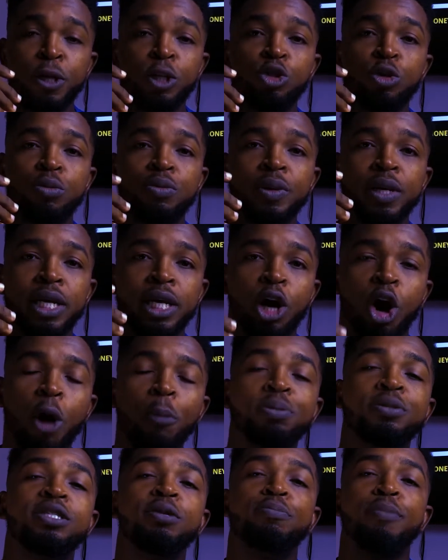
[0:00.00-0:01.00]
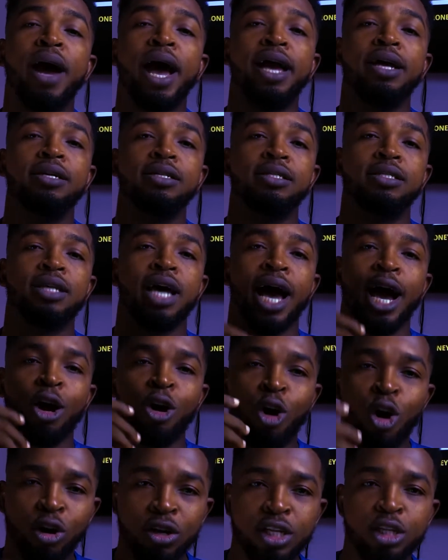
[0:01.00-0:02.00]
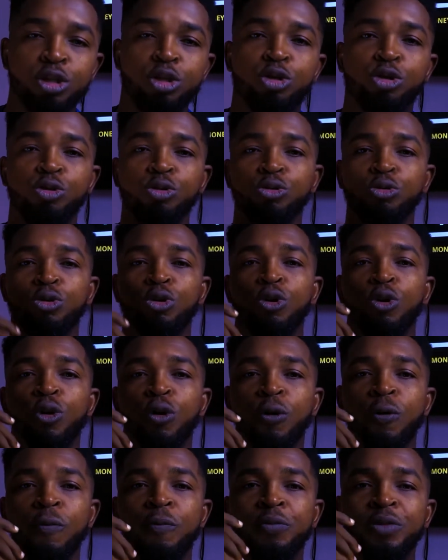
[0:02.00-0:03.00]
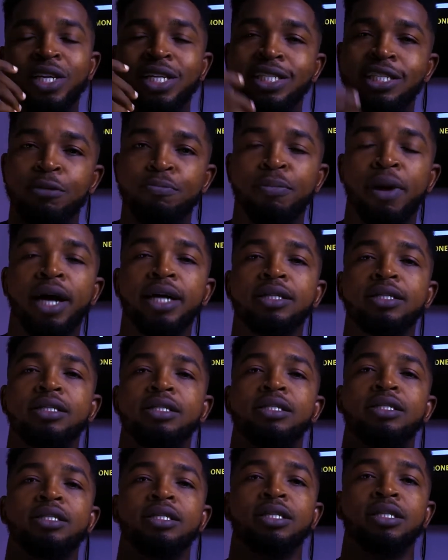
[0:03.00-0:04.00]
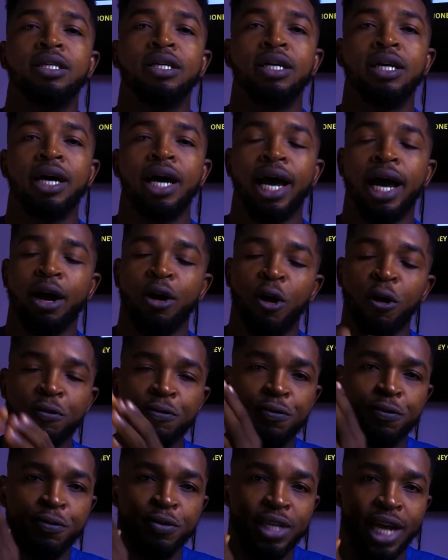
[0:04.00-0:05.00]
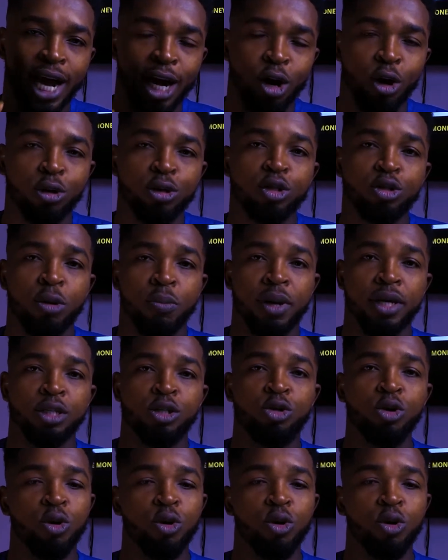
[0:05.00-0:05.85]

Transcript: to be optimized according to the demands of their customers.